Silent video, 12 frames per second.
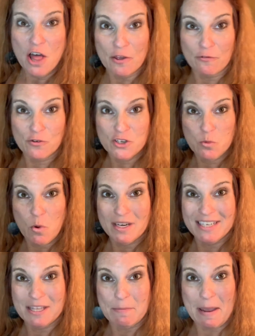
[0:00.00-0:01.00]
The first one
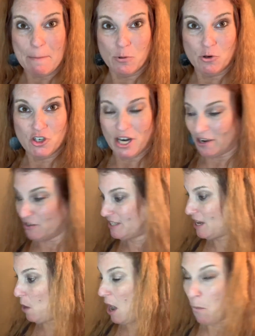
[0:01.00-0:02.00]
is the bamboo chairs.
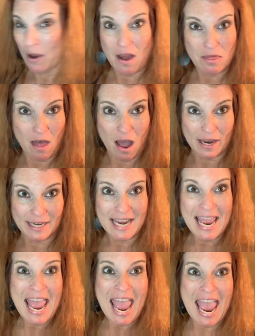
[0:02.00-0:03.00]
Now I went online
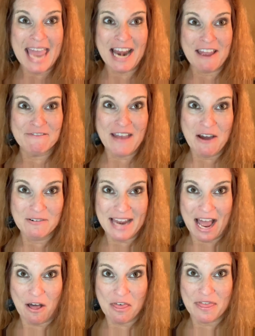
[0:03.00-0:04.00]
and I found
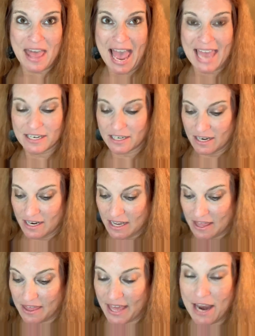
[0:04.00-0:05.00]
out that
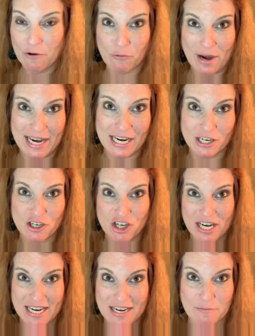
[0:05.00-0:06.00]
they range
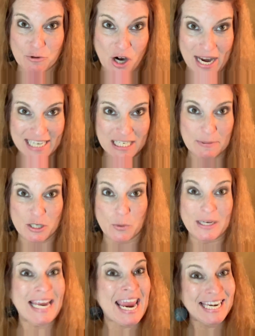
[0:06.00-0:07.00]
in price
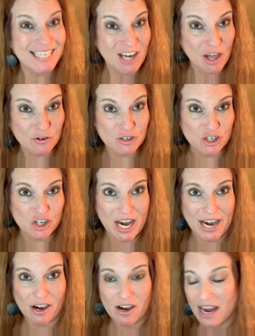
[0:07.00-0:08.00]
between $80 a
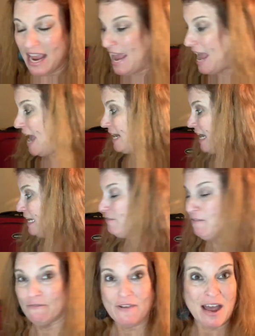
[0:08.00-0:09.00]
chair and I
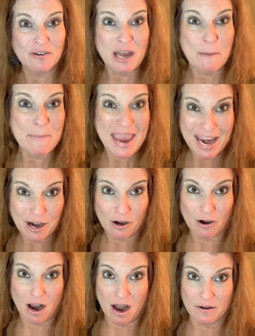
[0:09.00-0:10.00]
even found a
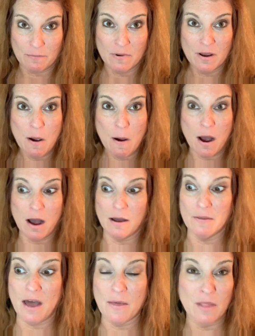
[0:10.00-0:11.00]
pair on
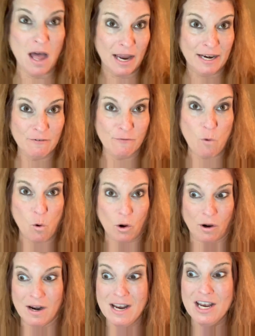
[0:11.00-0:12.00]
um, online
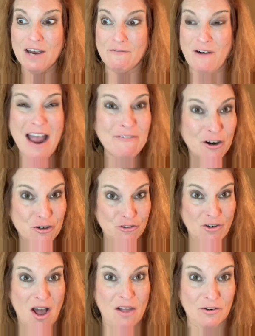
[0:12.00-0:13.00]
for
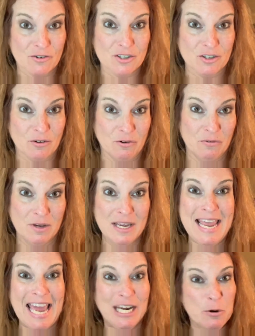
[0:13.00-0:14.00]
$500. So
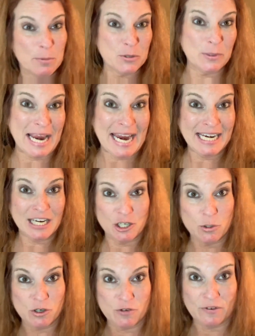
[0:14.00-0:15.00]
anywhere between $80 and
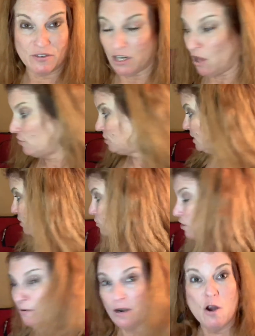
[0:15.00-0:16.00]
$250. These
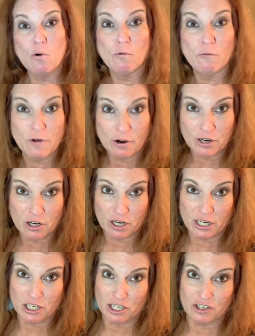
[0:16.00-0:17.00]
are in very good
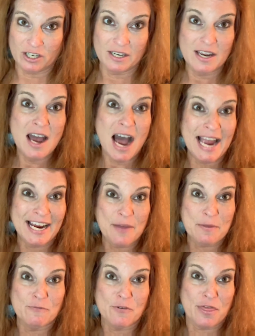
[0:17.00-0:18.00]
condition. I got
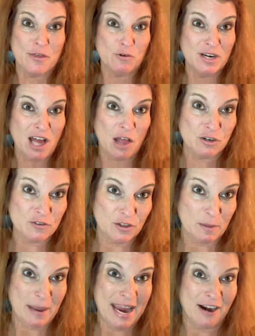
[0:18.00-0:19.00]
them for $30 for
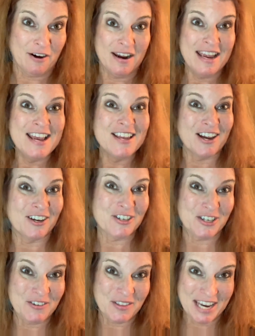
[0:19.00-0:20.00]
the pair. I'm gonna
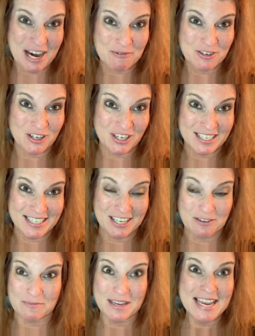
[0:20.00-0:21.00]
turn on the camera so you can see
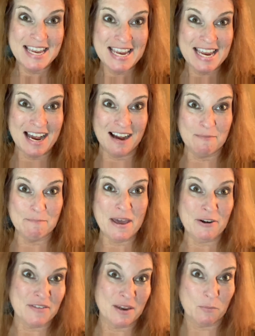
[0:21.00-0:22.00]
them um,
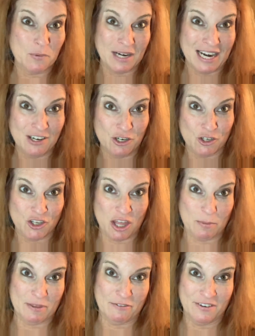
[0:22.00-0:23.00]
better than when I, you saw
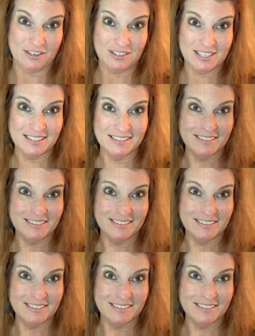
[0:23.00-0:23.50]
them in the field.